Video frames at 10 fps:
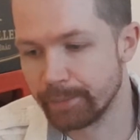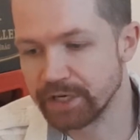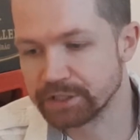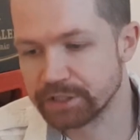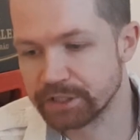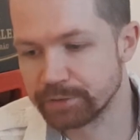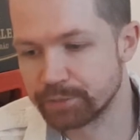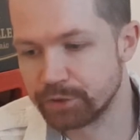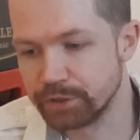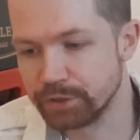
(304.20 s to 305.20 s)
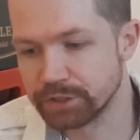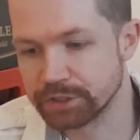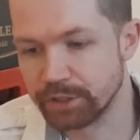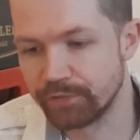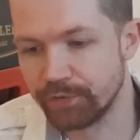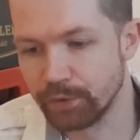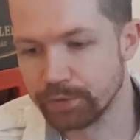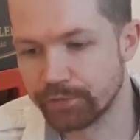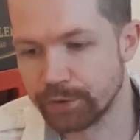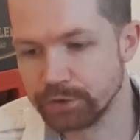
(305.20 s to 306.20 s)
Maisel produces a
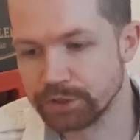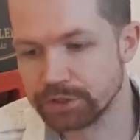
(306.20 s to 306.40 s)
full fruity